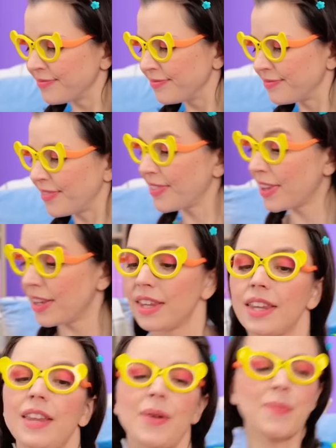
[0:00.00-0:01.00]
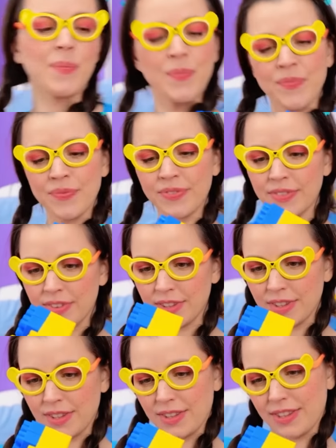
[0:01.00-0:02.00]
This one.
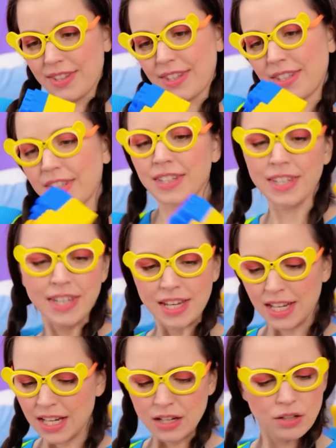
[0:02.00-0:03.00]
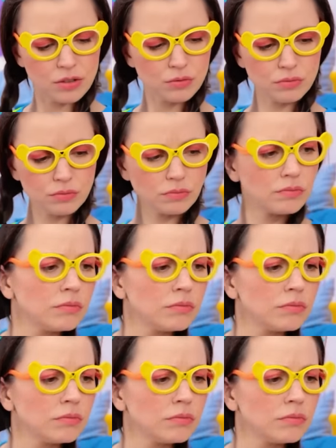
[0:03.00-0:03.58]
Good. Wait, I need